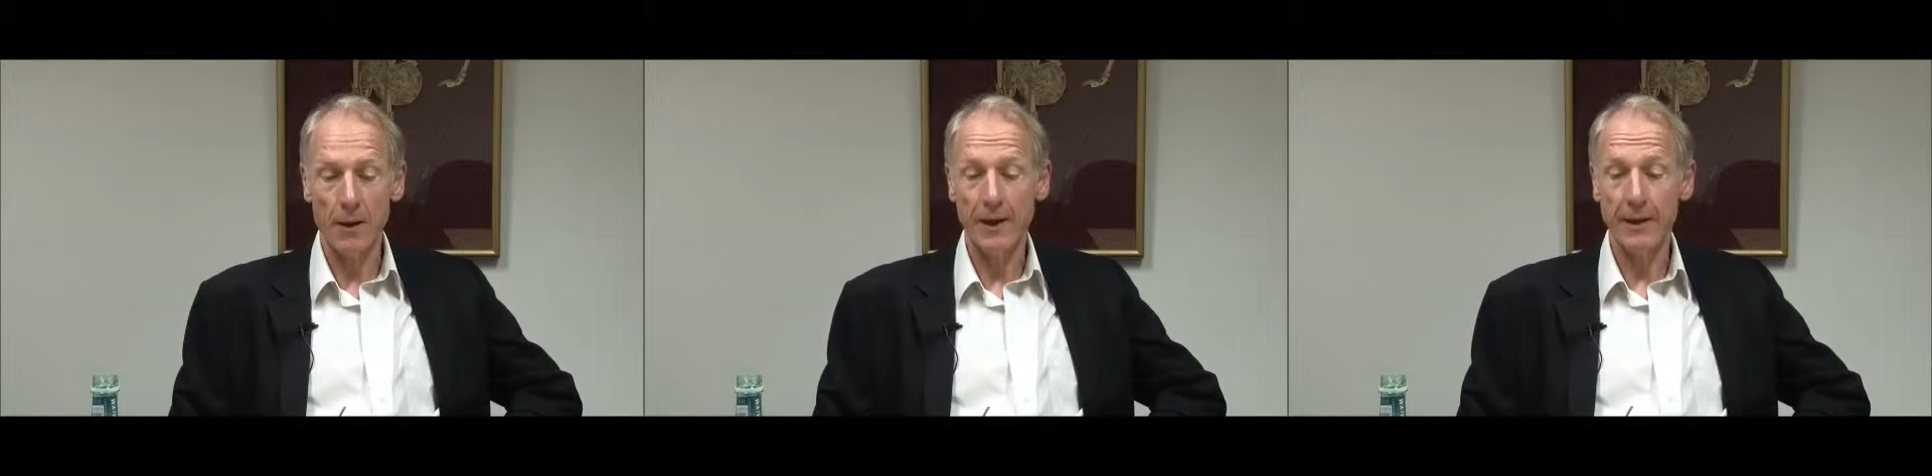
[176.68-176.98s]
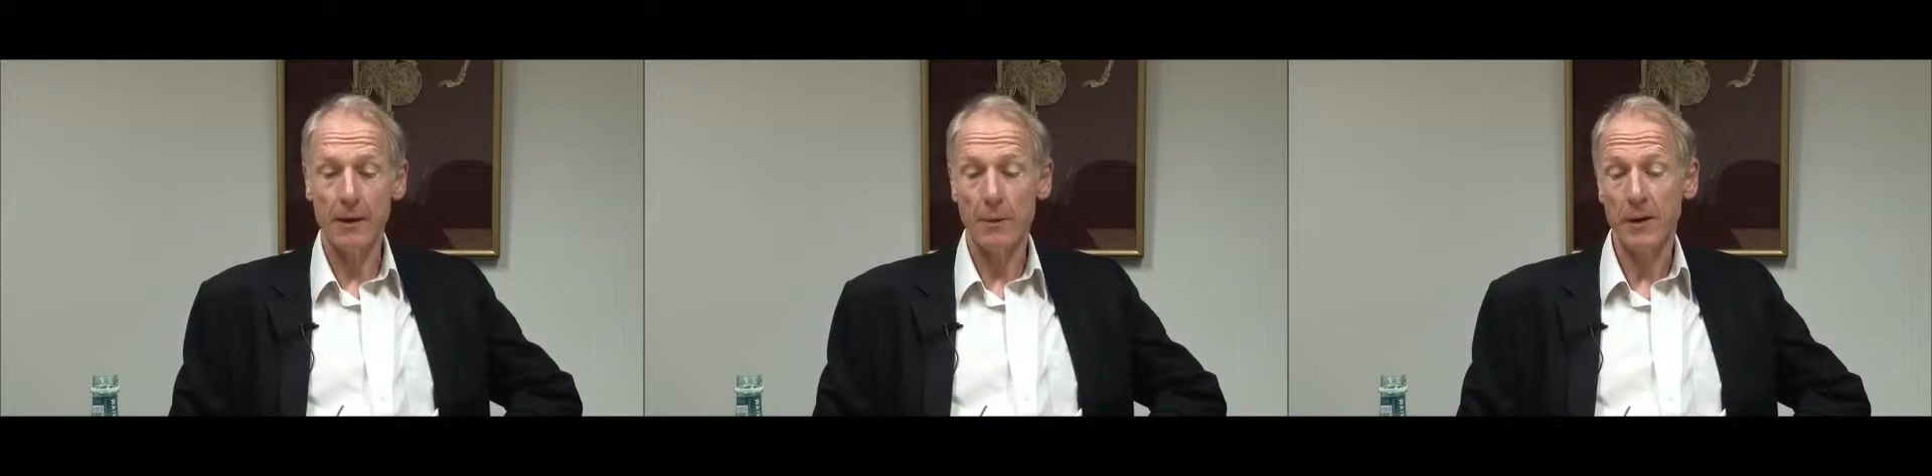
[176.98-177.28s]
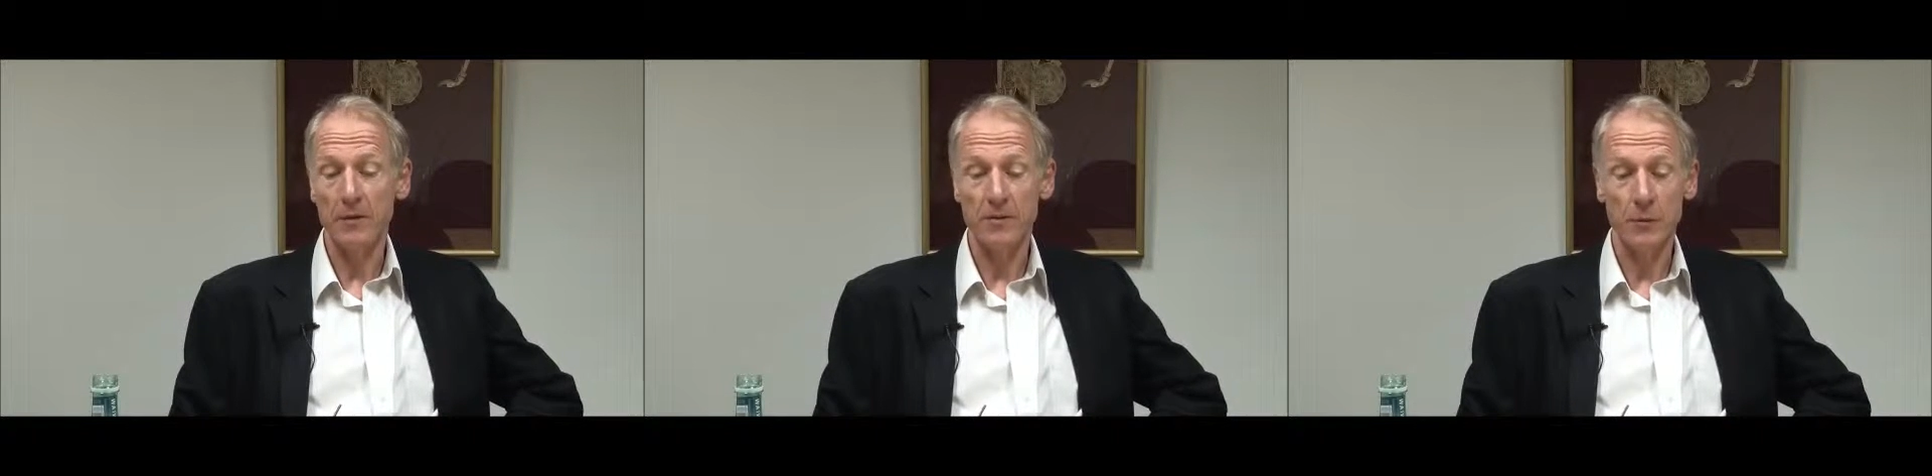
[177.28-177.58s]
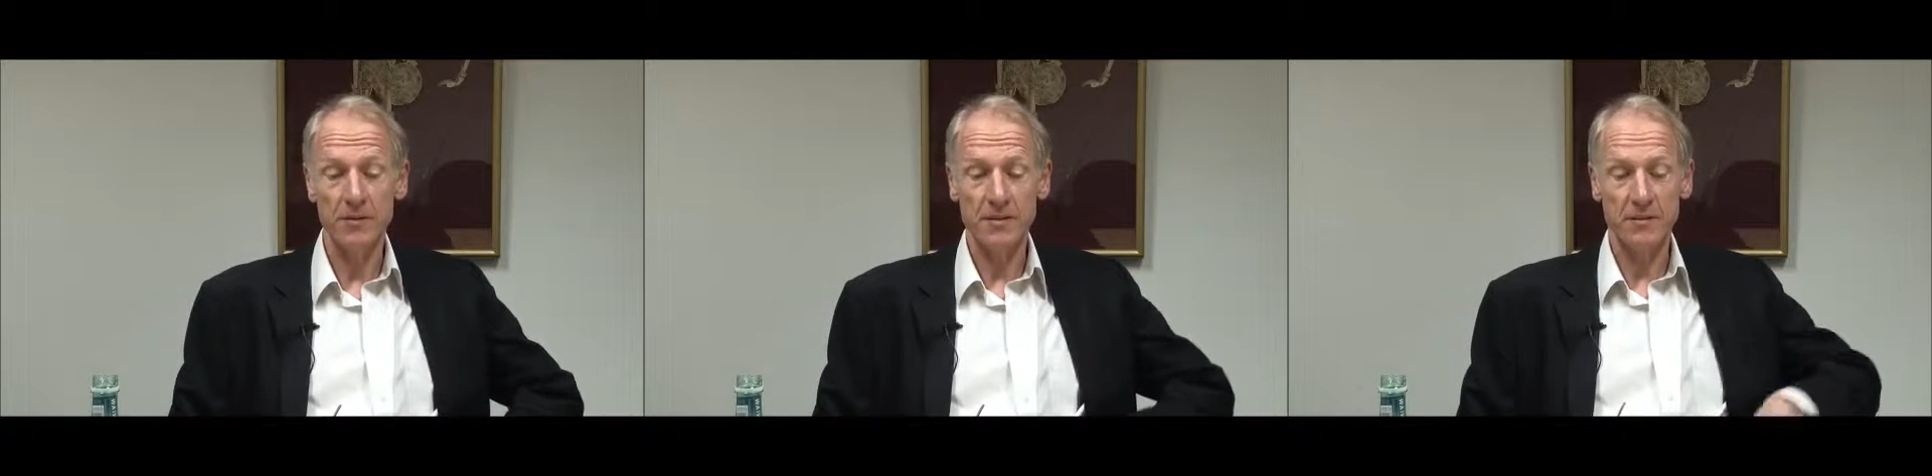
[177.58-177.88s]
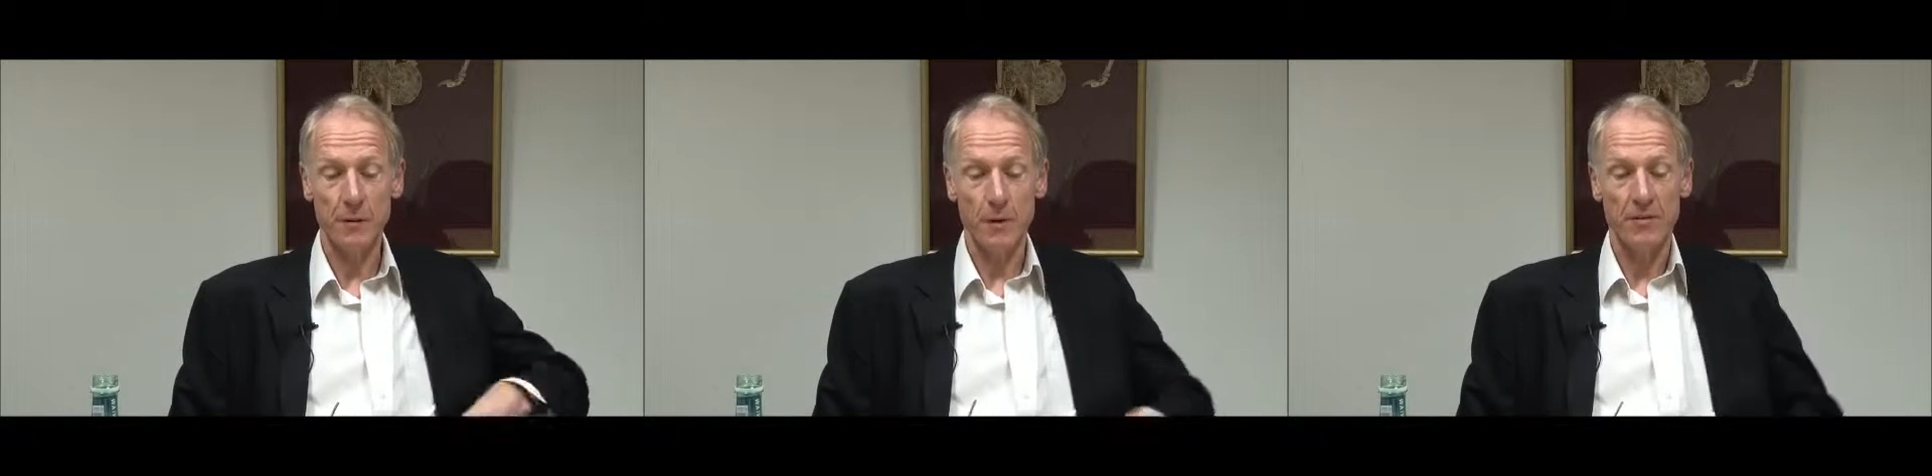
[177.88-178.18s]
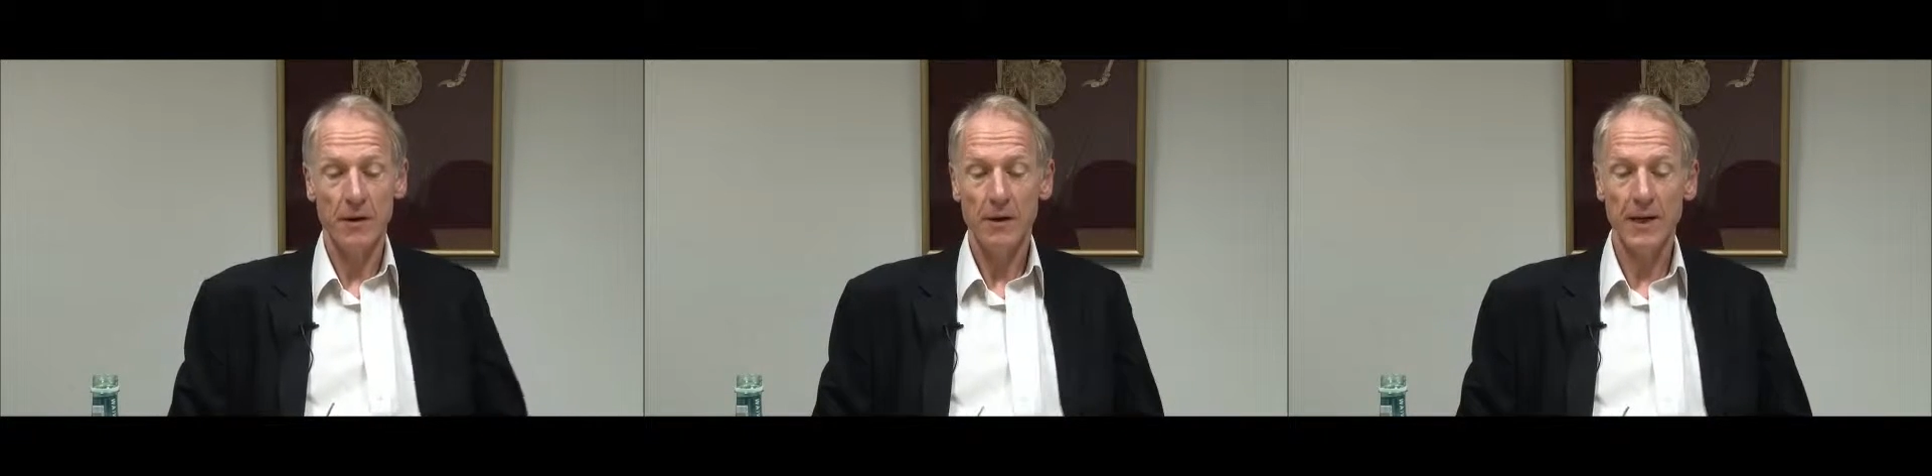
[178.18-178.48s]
here amounts to a system of